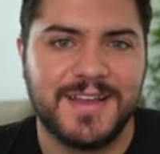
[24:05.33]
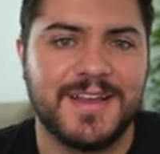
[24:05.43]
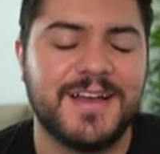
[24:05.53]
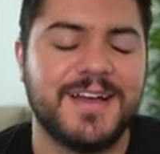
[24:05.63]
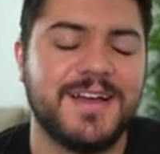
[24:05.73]

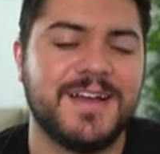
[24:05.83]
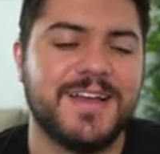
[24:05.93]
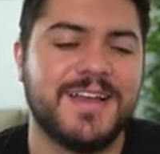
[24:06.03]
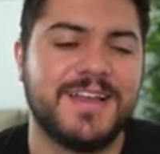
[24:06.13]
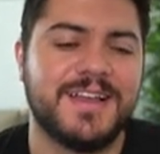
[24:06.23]
Uh,
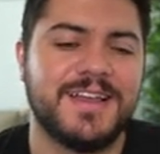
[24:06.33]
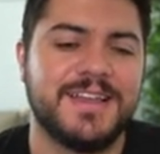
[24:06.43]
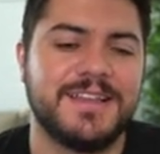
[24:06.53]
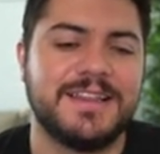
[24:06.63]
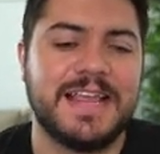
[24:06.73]

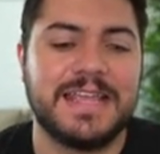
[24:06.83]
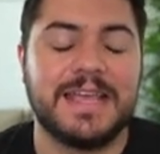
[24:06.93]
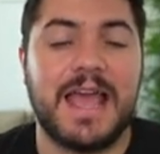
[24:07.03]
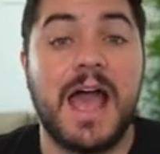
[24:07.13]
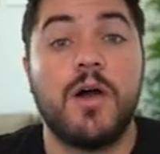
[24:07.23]
like
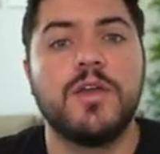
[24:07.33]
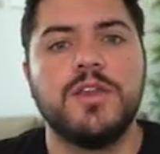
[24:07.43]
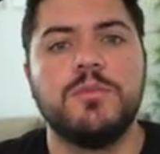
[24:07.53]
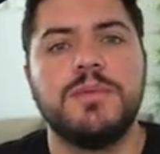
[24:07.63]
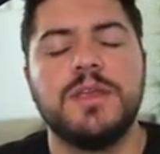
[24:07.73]
how can
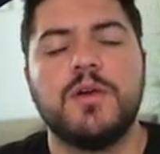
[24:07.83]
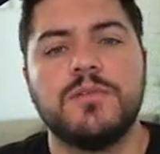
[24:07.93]
you be